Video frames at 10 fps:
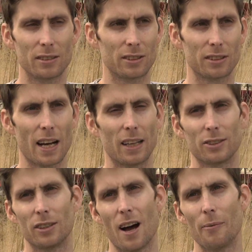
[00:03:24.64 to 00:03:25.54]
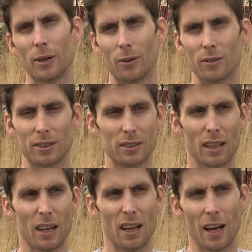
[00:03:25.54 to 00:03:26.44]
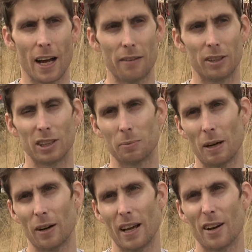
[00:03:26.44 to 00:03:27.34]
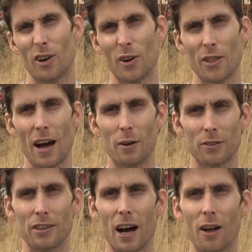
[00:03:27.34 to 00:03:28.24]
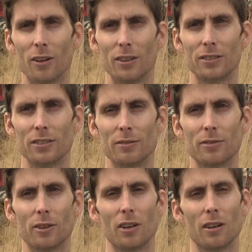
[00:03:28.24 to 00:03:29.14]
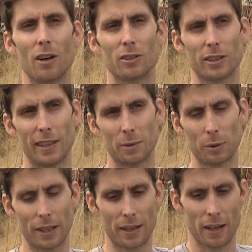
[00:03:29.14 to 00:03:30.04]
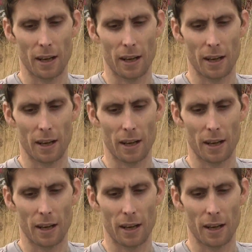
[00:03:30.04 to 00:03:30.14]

just astronomical. It's averages about $800,000 for a lung transplant,